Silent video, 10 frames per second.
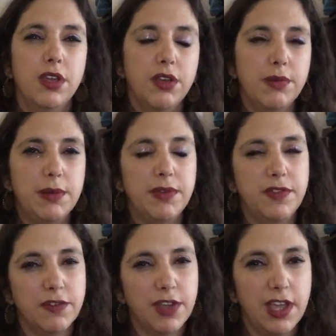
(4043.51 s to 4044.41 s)
who maybe have
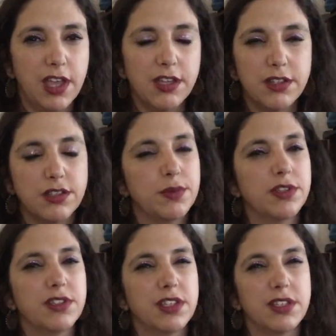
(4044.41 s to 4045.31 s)
never had an
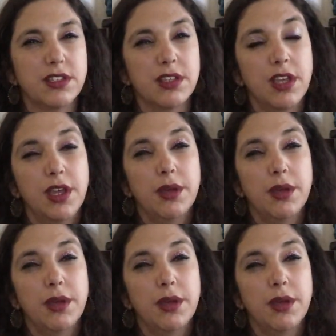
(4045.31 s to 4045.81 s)
experience like this.